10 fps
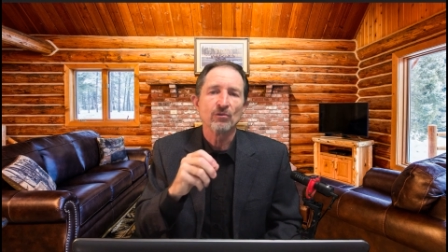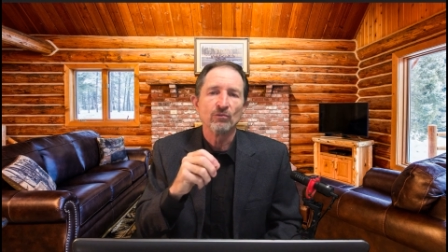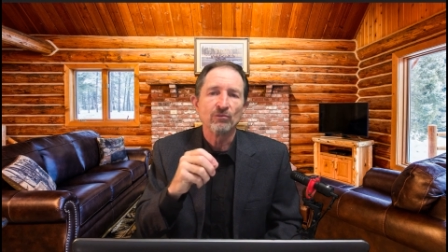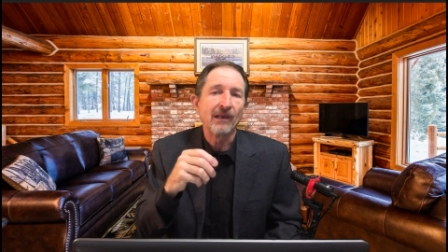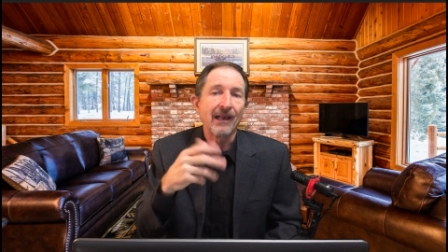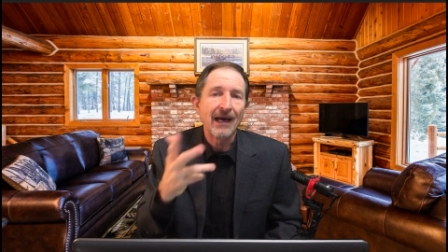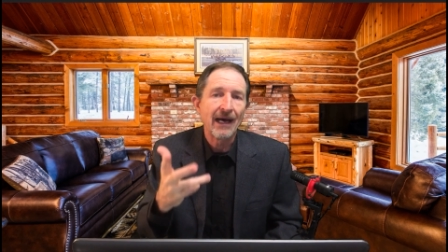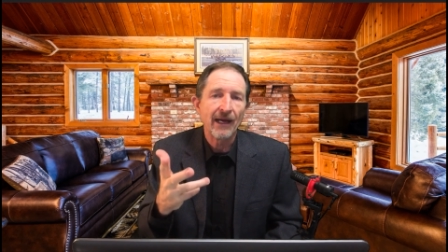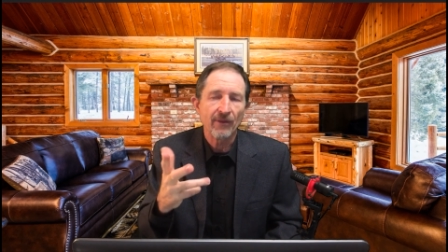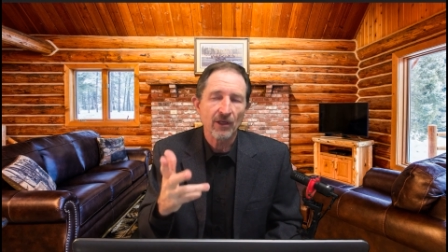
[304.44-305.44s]

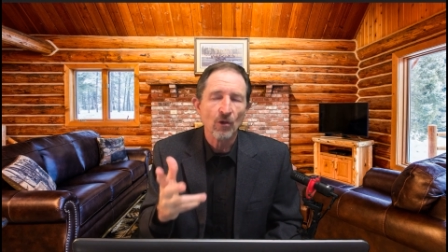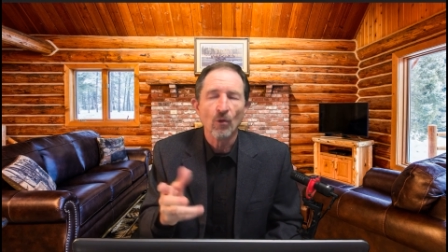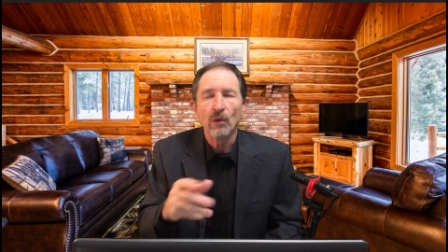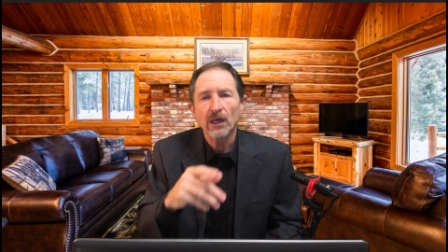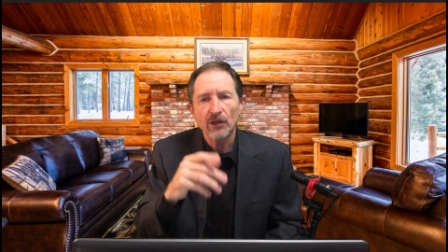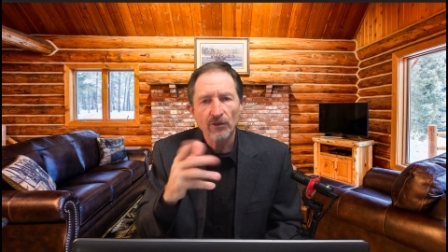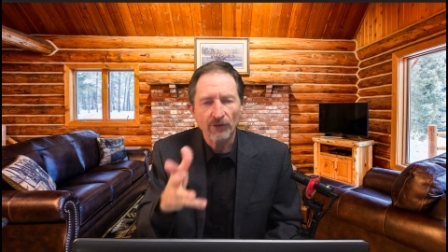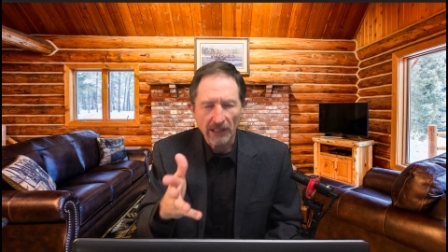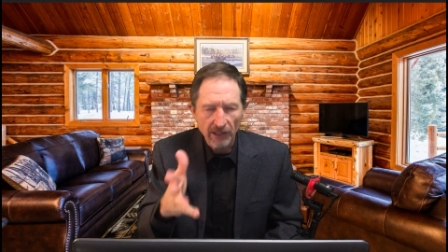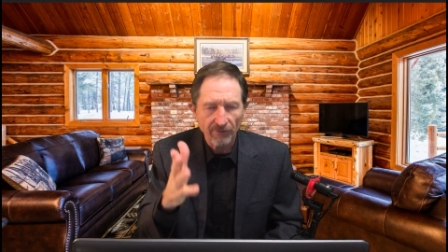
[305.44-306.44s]
lie that, well, if
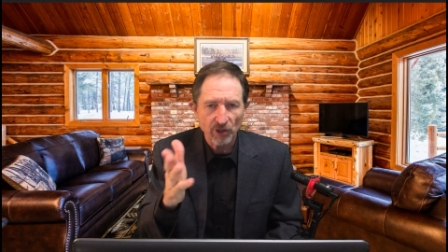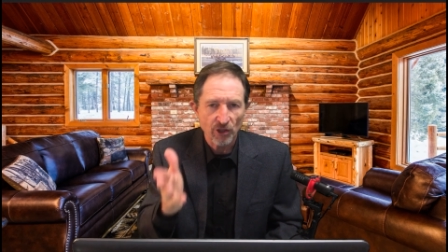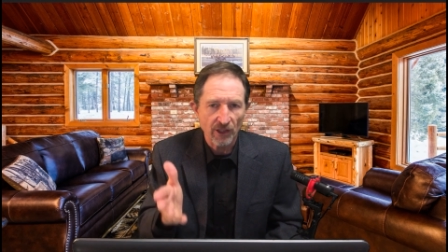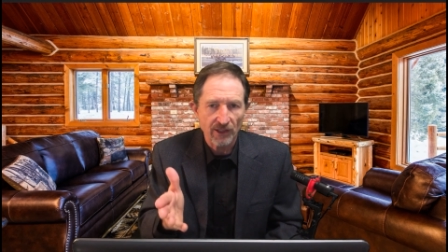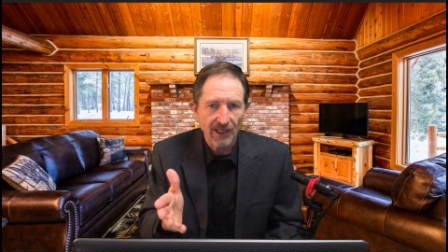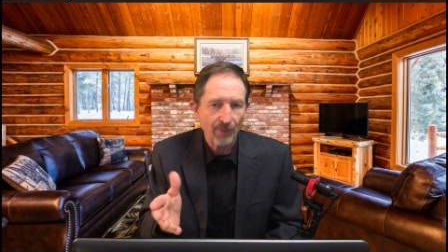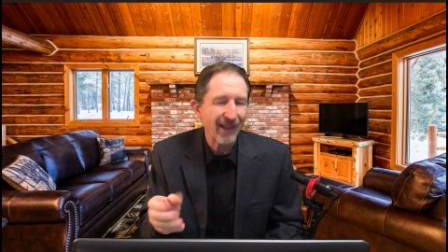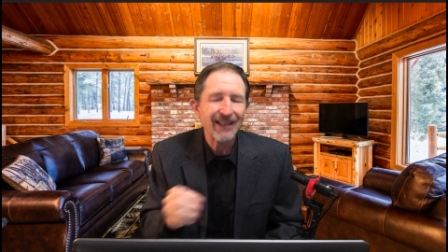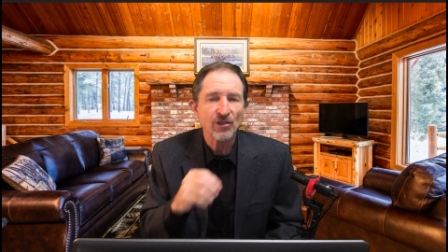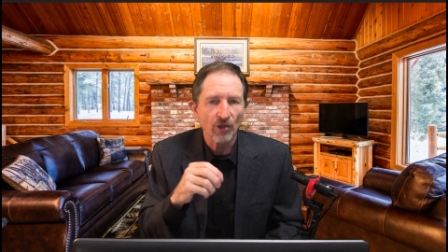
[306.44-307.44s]
you eat of it, you're going to die.
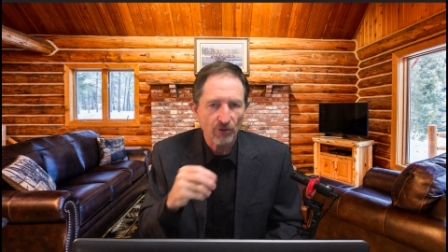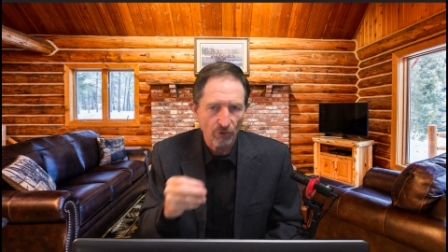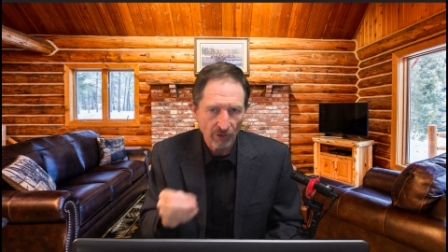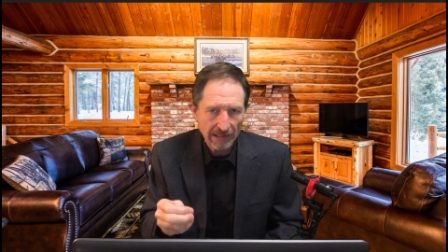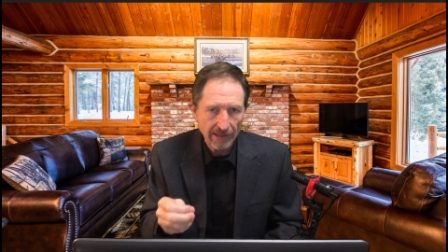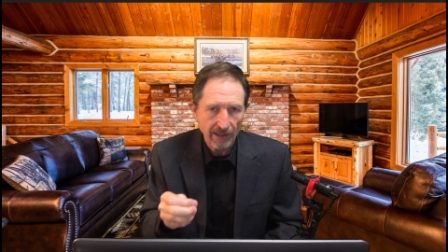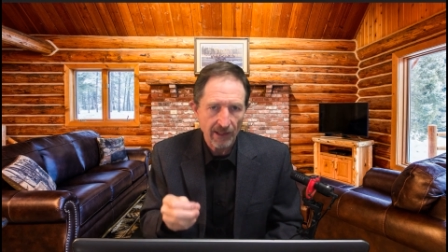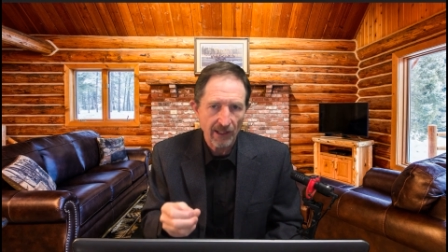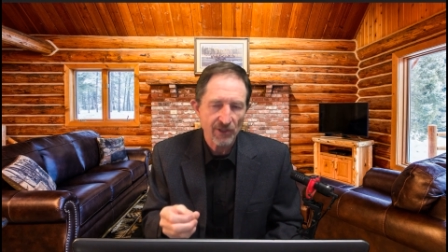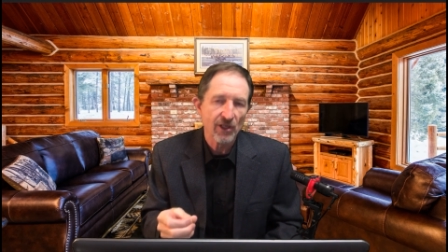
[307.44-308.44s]
But that's not really the
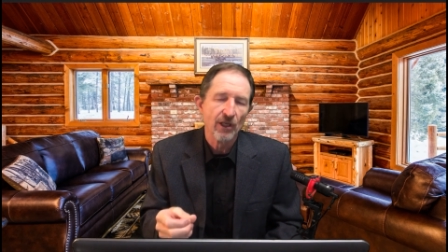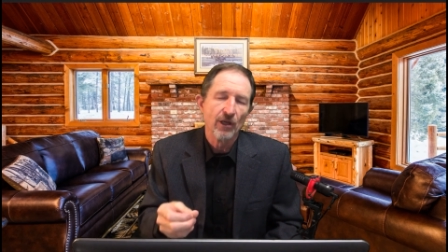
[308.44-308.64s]
case.